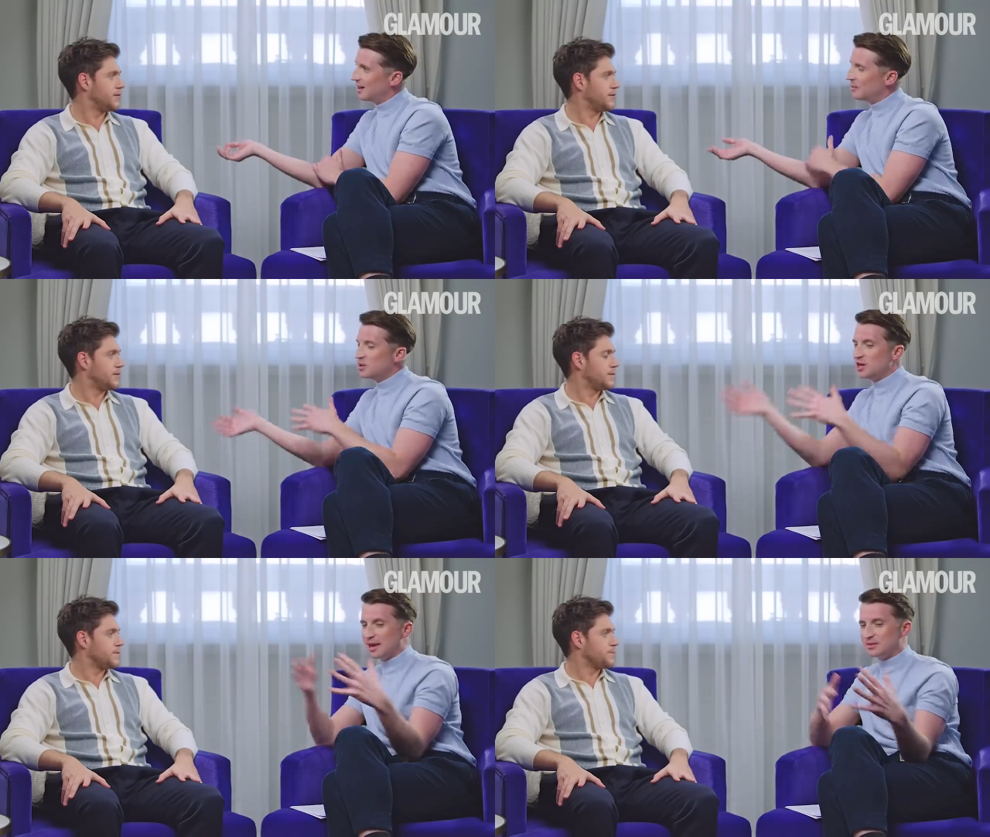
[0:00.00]
Speaker 1: And then
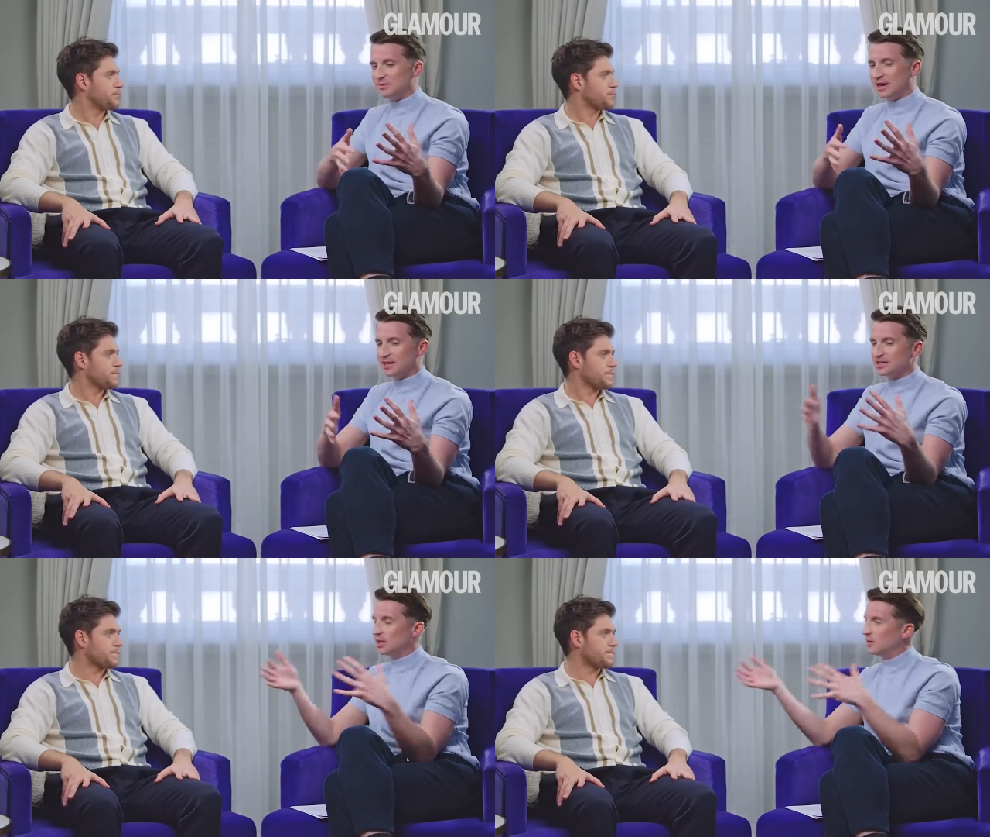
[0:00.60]
when you came to
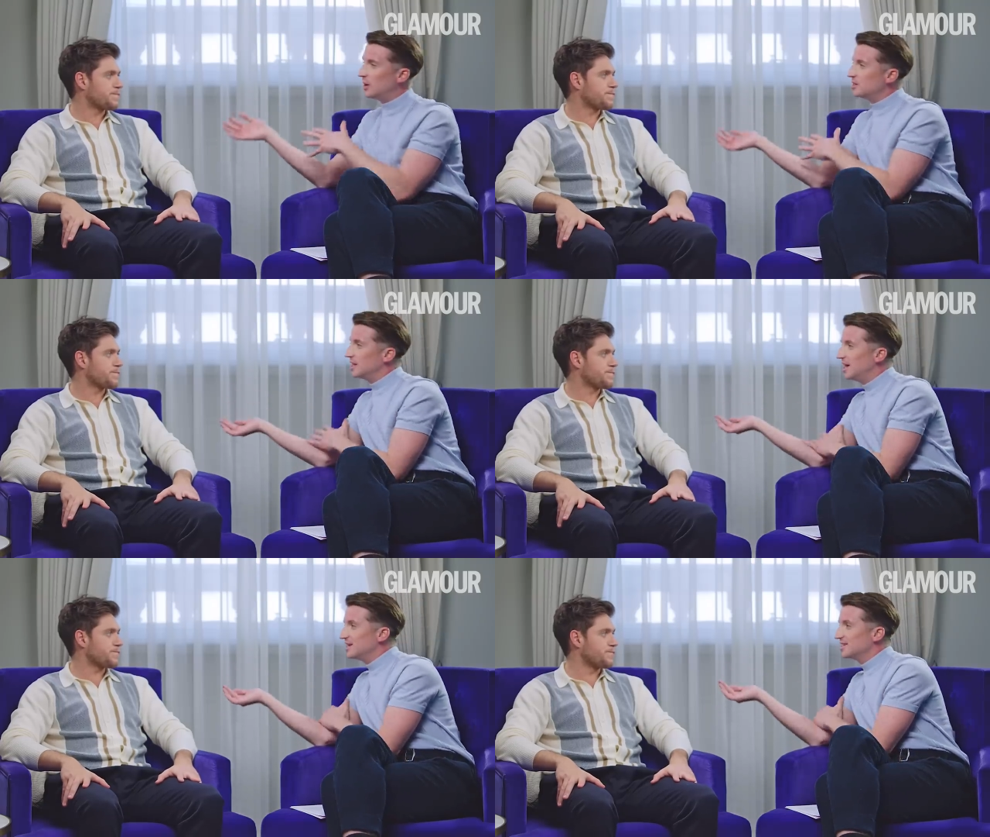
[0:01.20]
being a solo
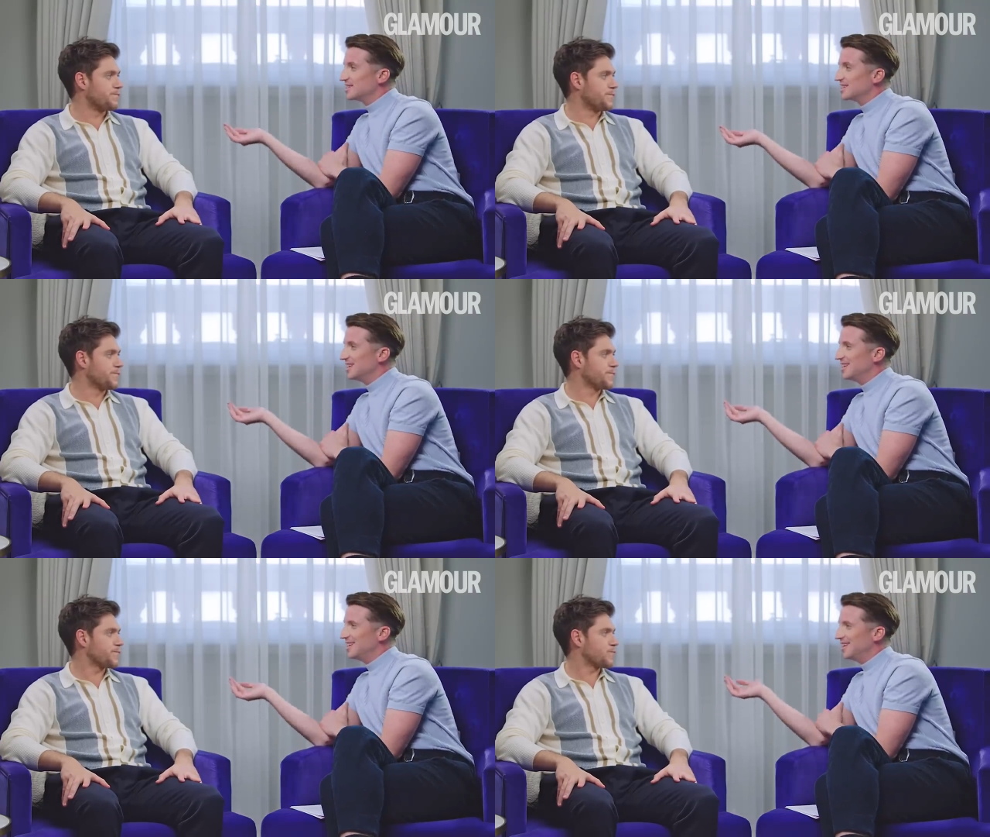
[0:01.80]
artist, mm
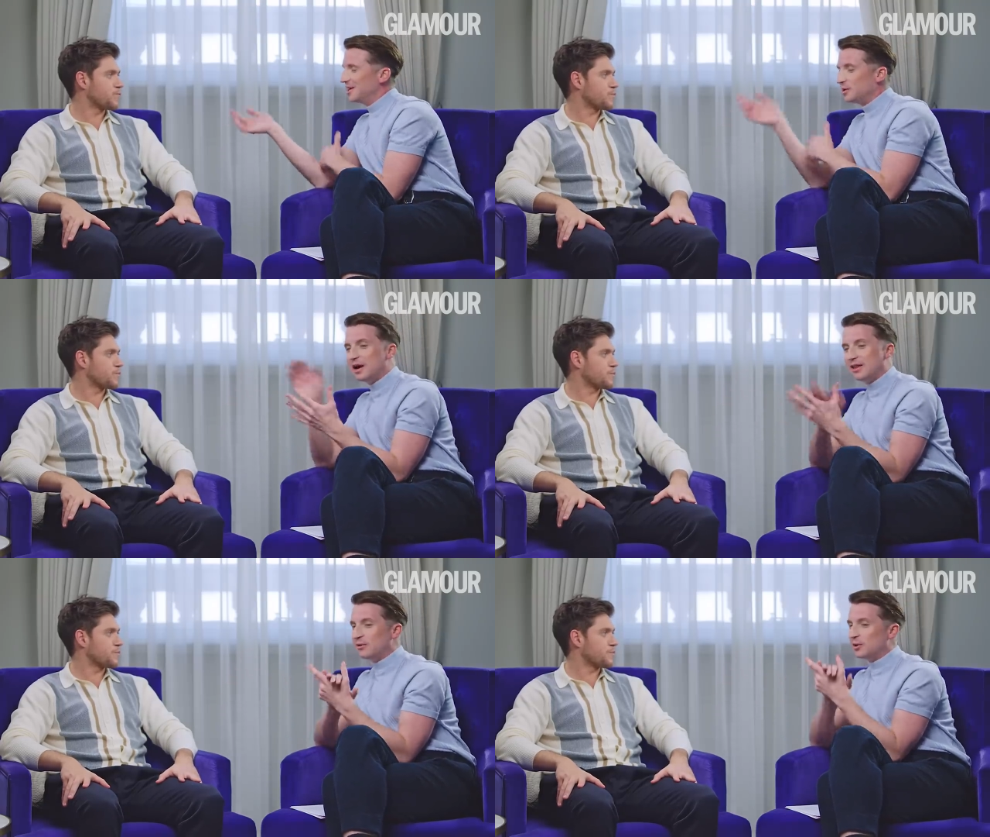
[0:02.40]
-hmm. you
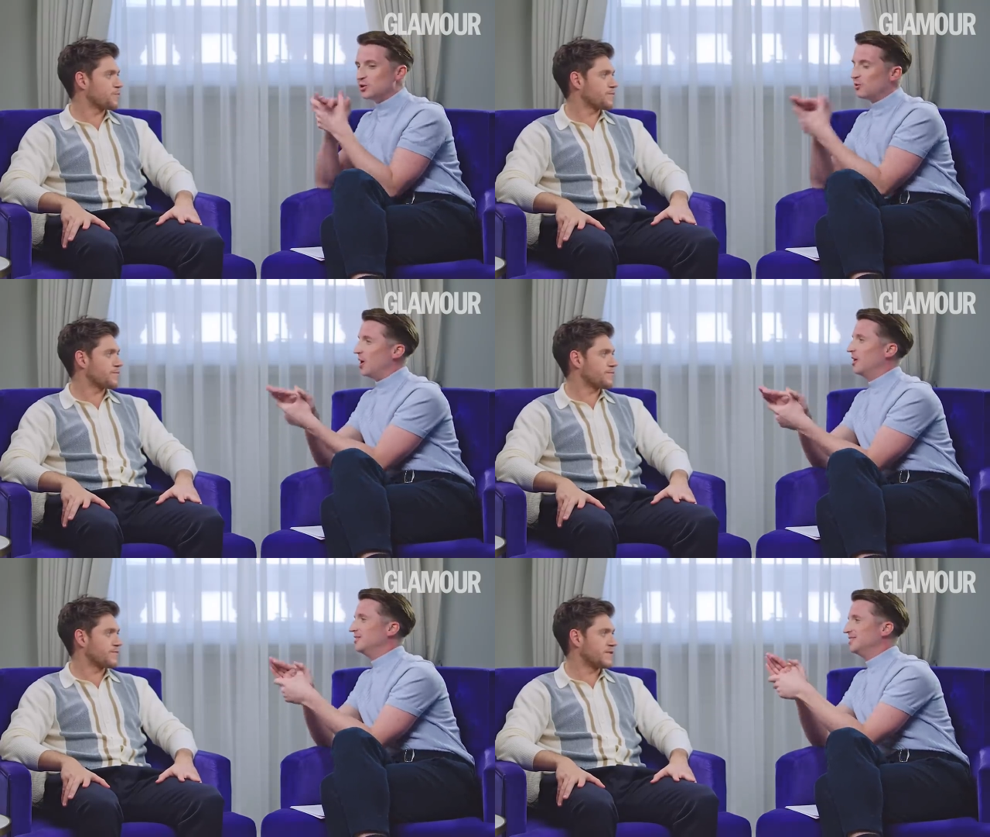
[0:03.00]
are out there on your
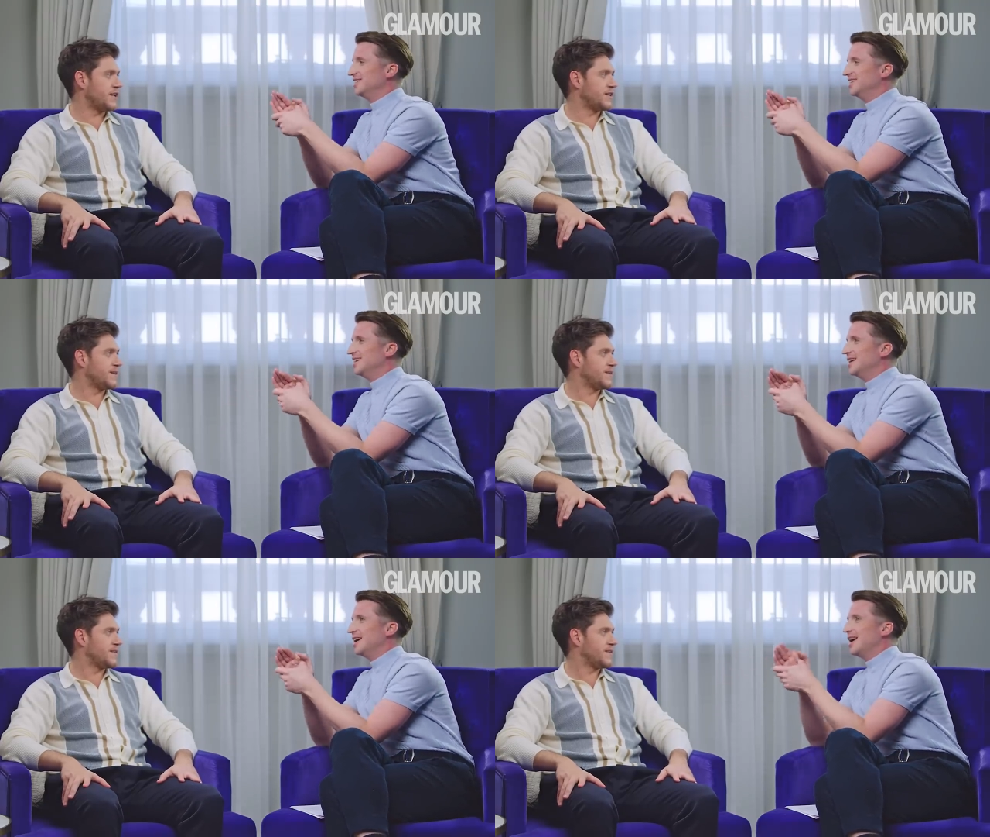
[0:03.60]
own. Yeah.
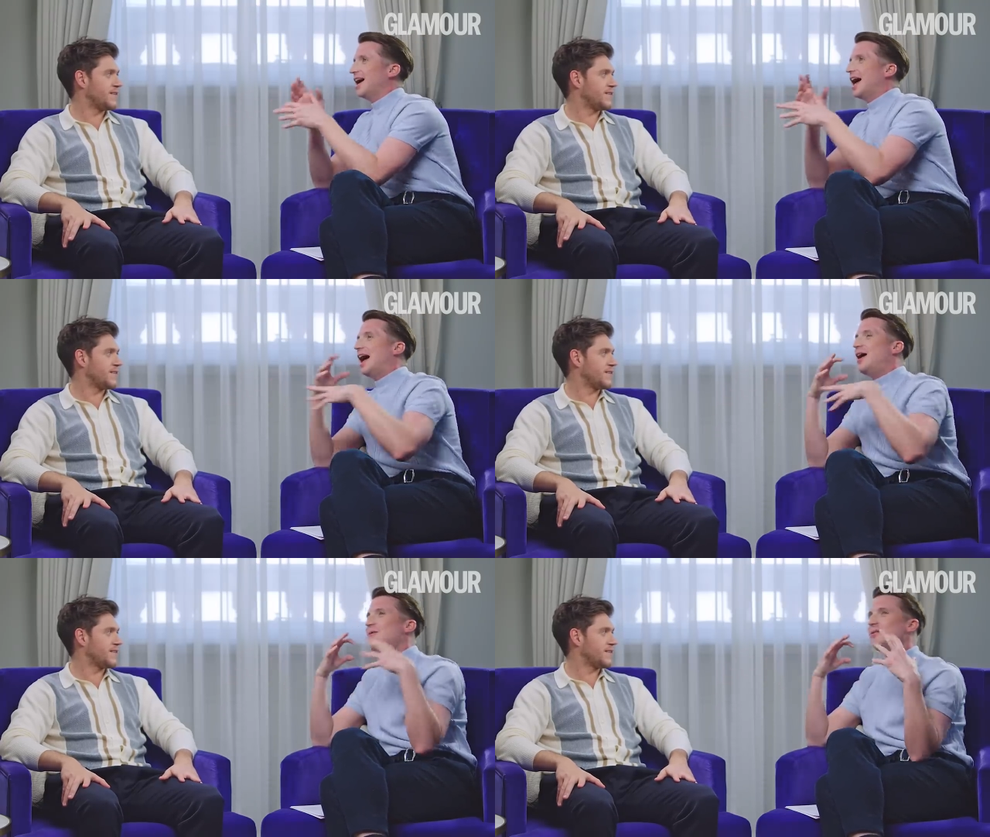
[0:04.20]

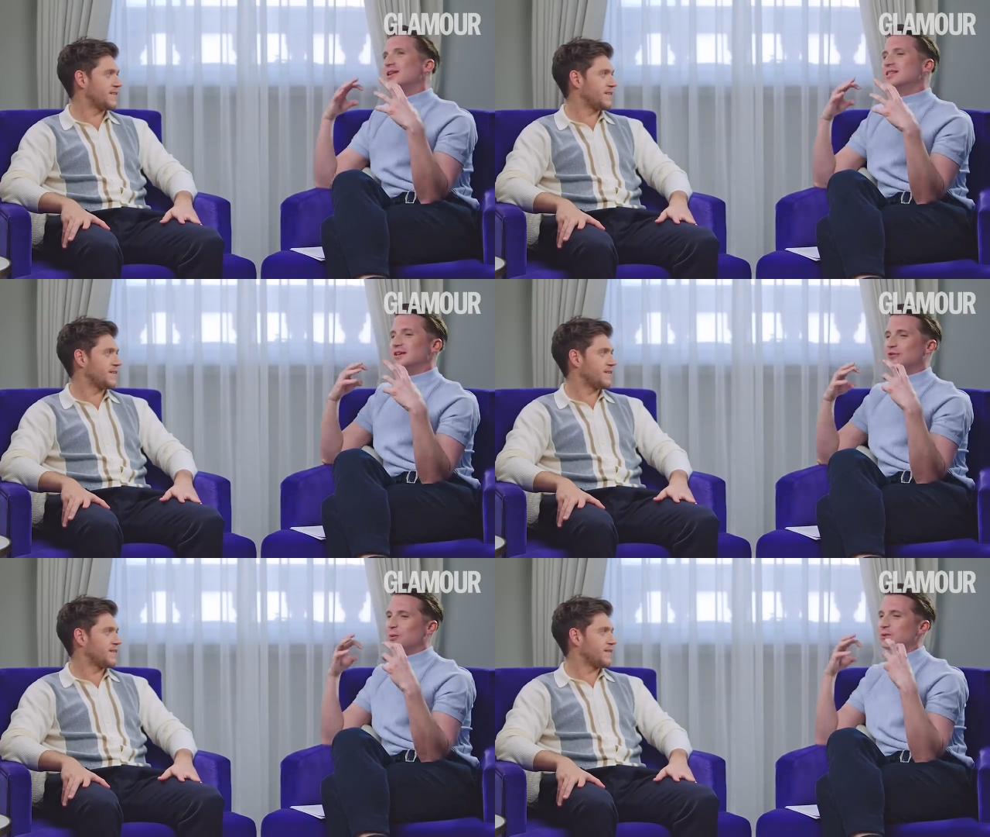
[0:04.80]
How
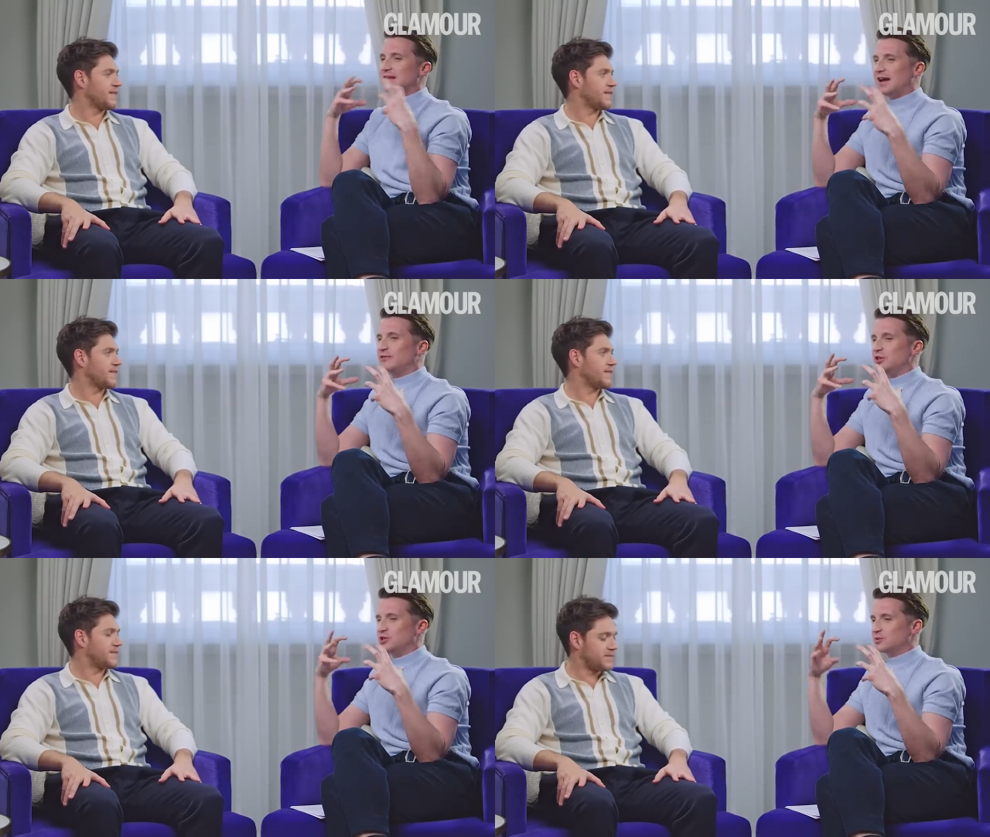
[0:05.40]
difficult was
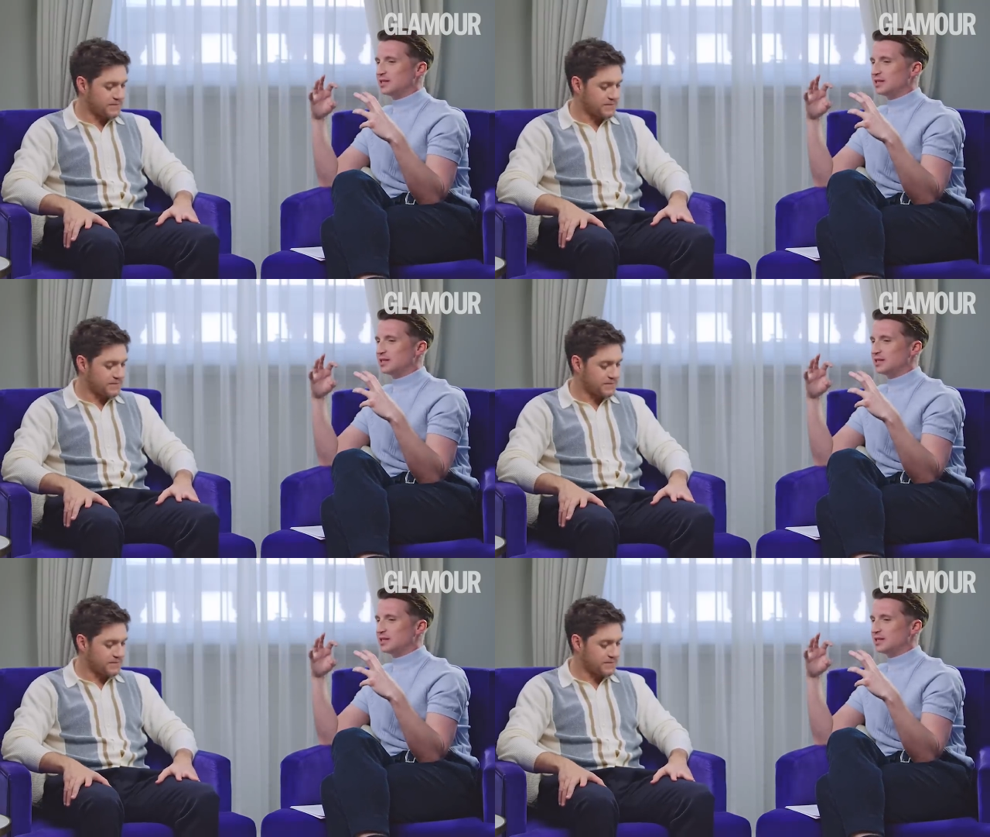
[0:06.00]
that for you to